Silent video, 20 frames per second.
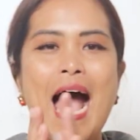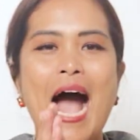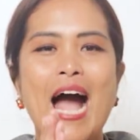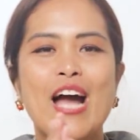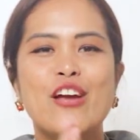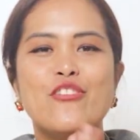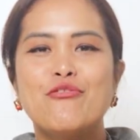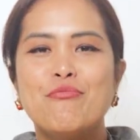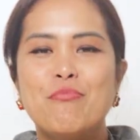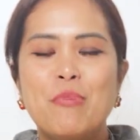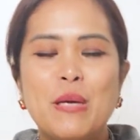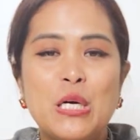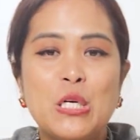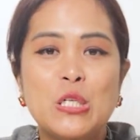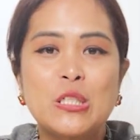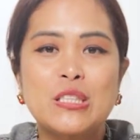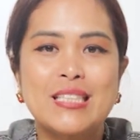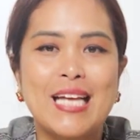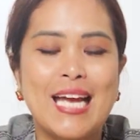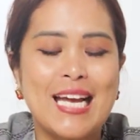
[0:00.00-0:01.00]
I've
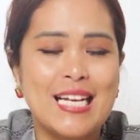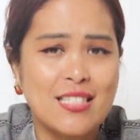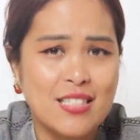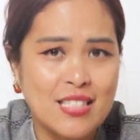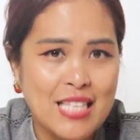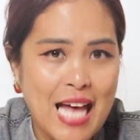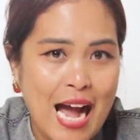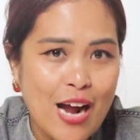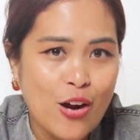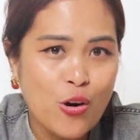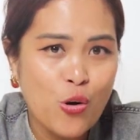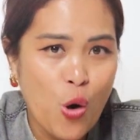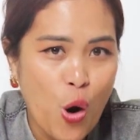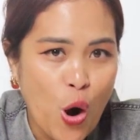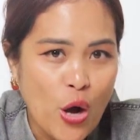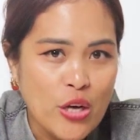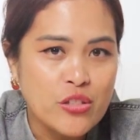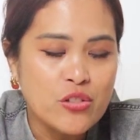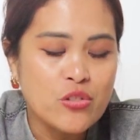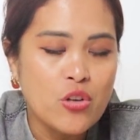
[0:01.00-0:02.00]
built the exact
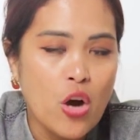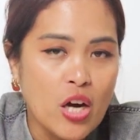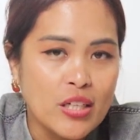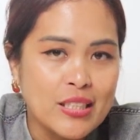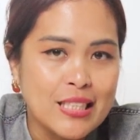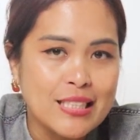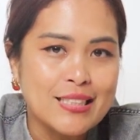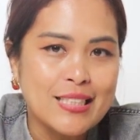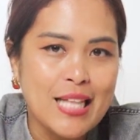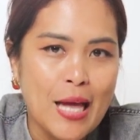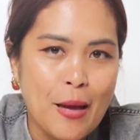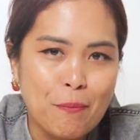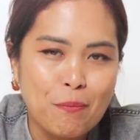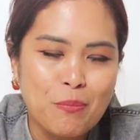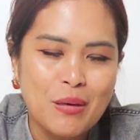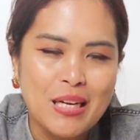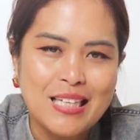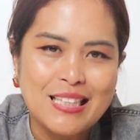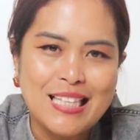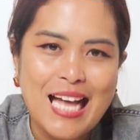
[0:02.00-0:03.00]
cost audit
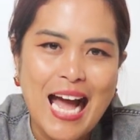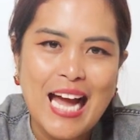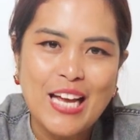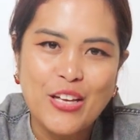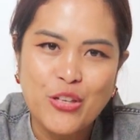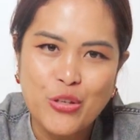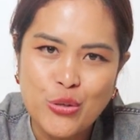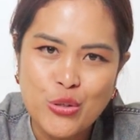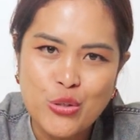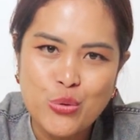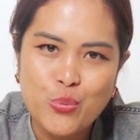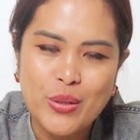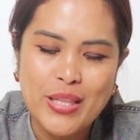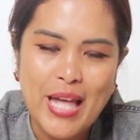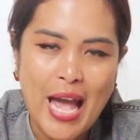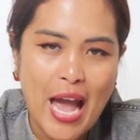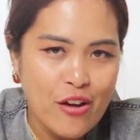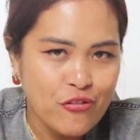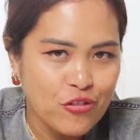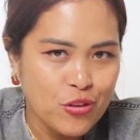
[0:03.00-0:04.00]
template I use
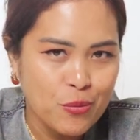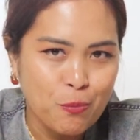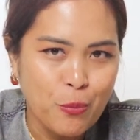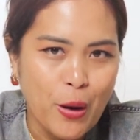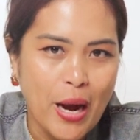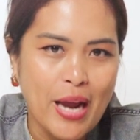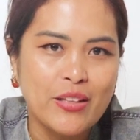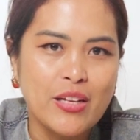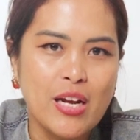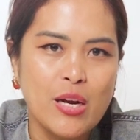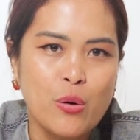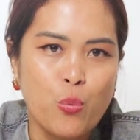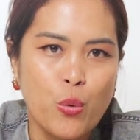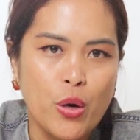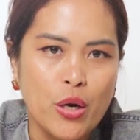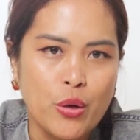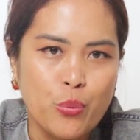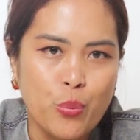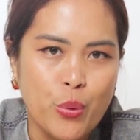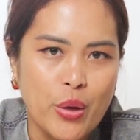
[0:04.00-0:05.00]
with every brand I
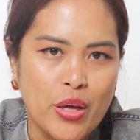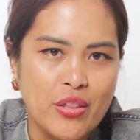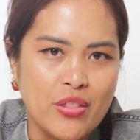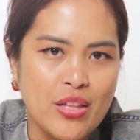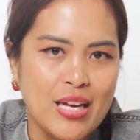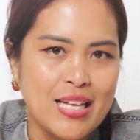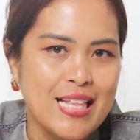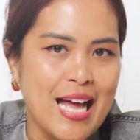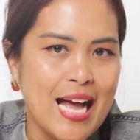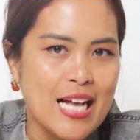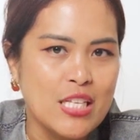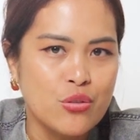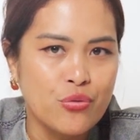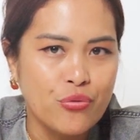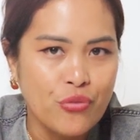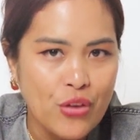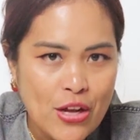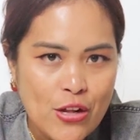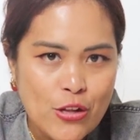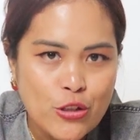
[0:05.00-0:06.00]
work with. It has
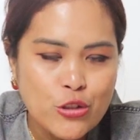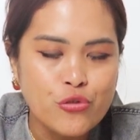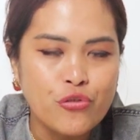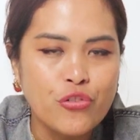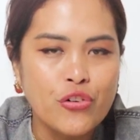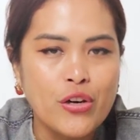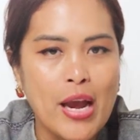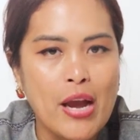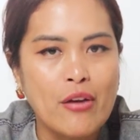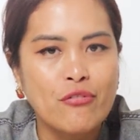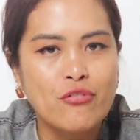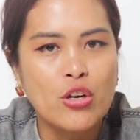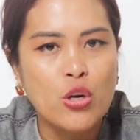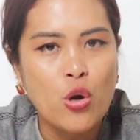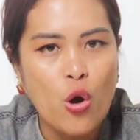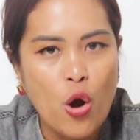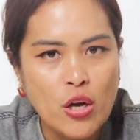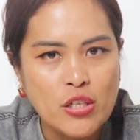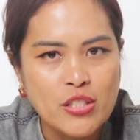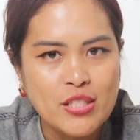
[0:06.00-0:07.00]
fields for every
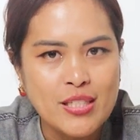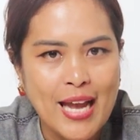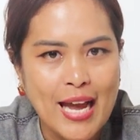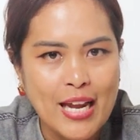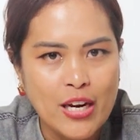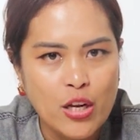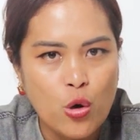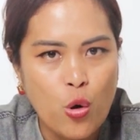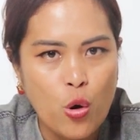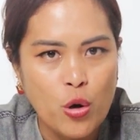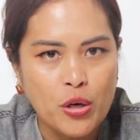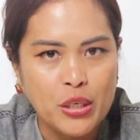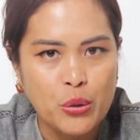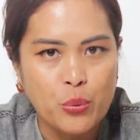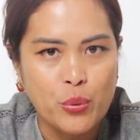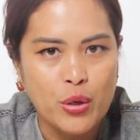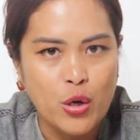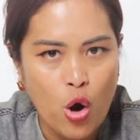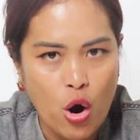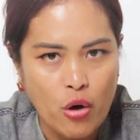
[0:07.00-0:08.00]
cost category
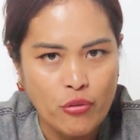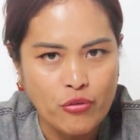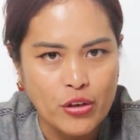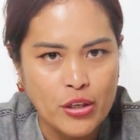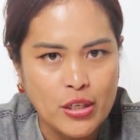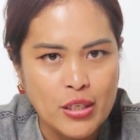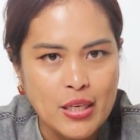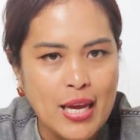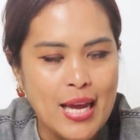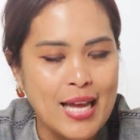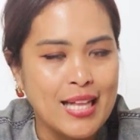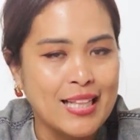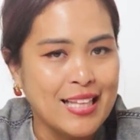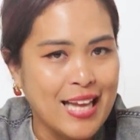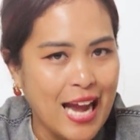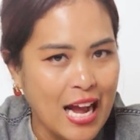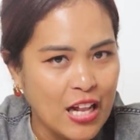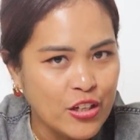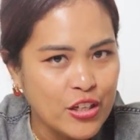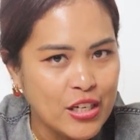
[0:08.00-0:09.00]
you covered. It
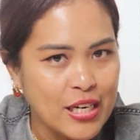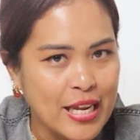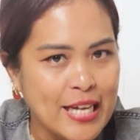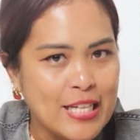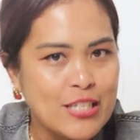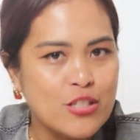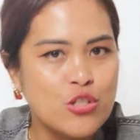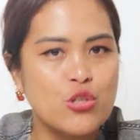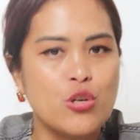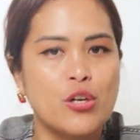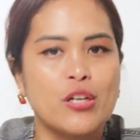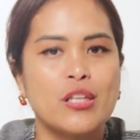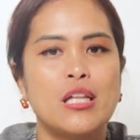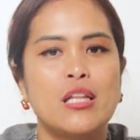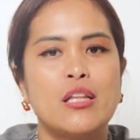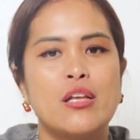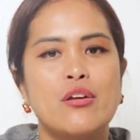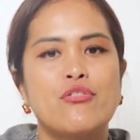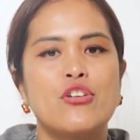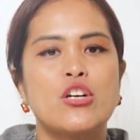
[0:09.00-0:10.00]
calculates your
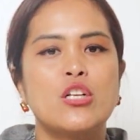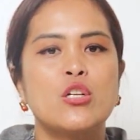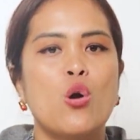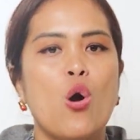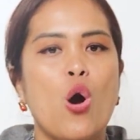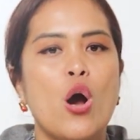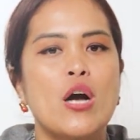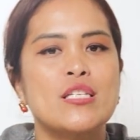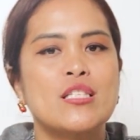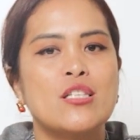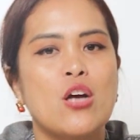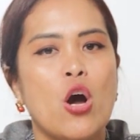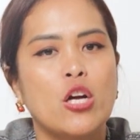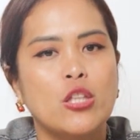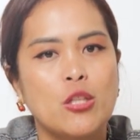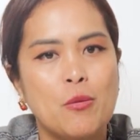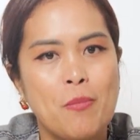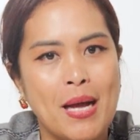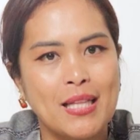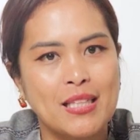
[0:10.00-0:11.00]
delivered cost
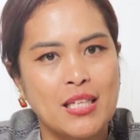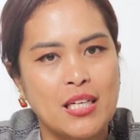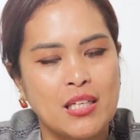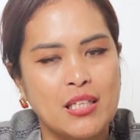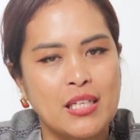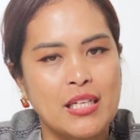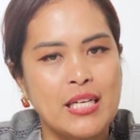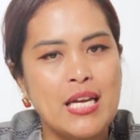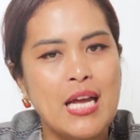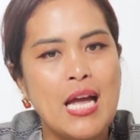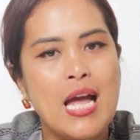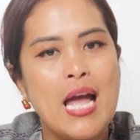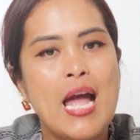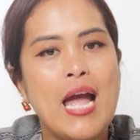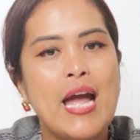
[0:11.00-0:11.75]
automatically.